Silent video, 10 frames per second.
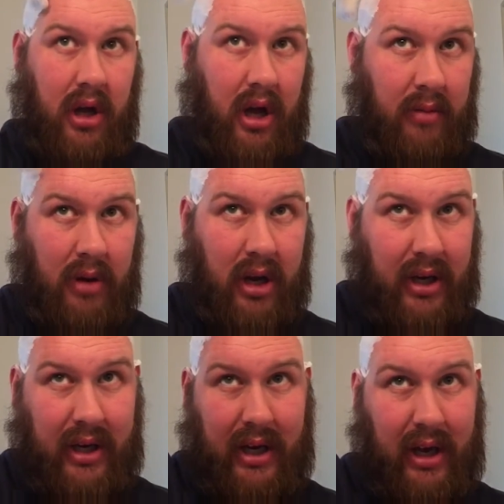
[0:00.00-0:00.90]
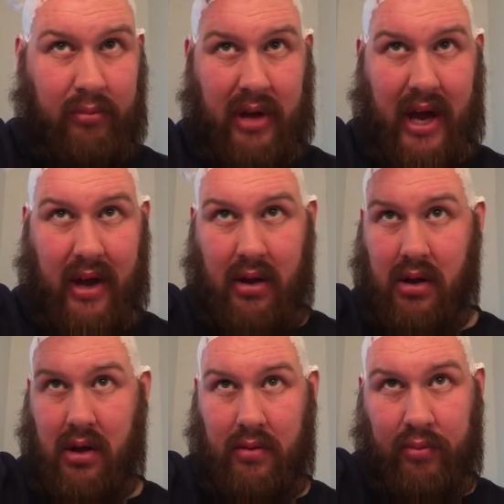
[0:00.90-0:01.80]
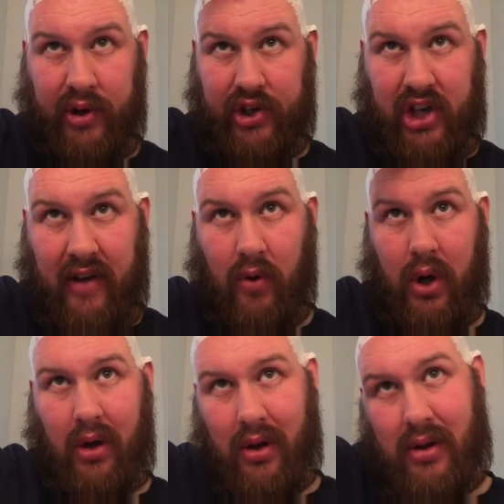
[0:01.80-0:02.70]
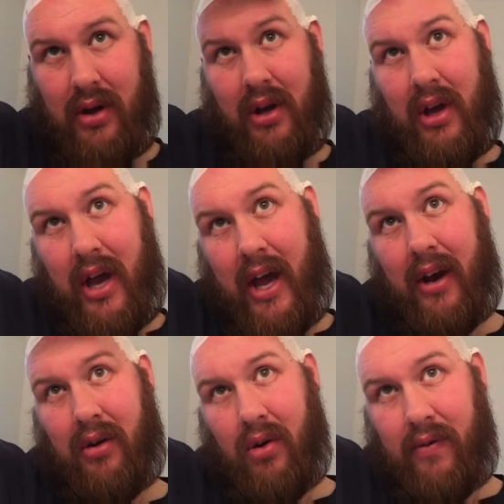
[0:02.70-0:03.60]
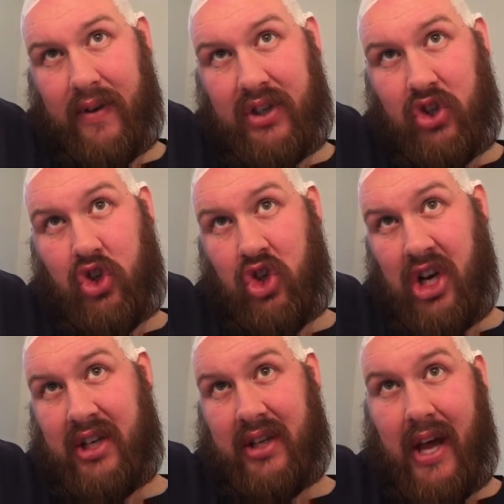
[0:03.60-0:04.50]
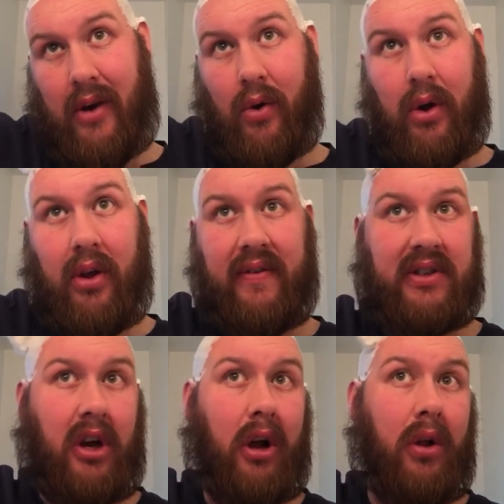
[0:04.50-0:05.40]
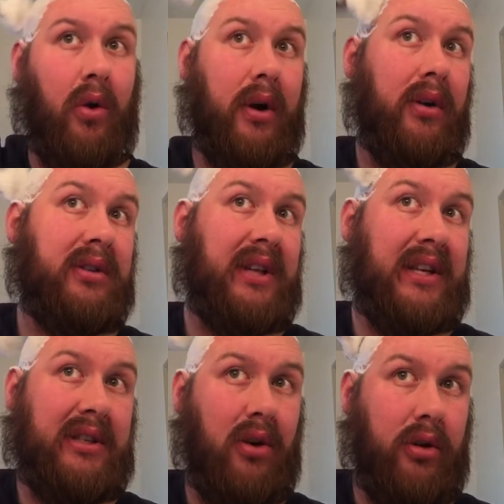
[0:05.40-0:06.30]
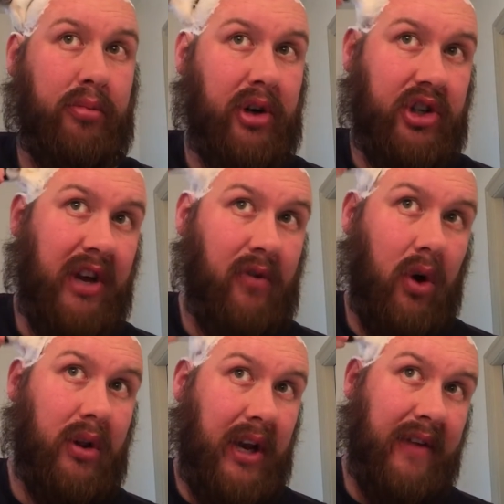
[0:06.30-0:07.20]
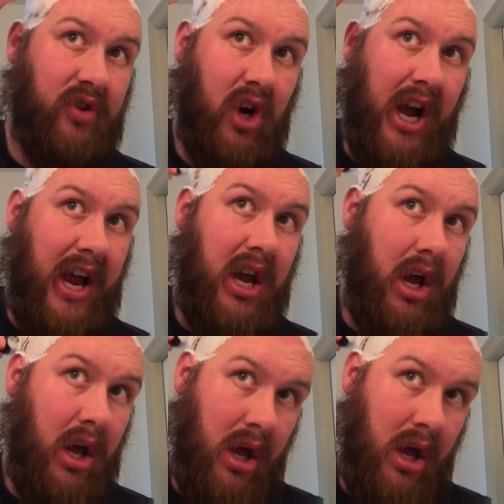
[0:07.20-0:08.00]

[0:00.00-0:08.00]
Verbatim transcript: I'm not gonna keep that pre-shave oil. And I don't know if it's just that oil, if it's all oils, that's the only pre-shave oil that I've tried.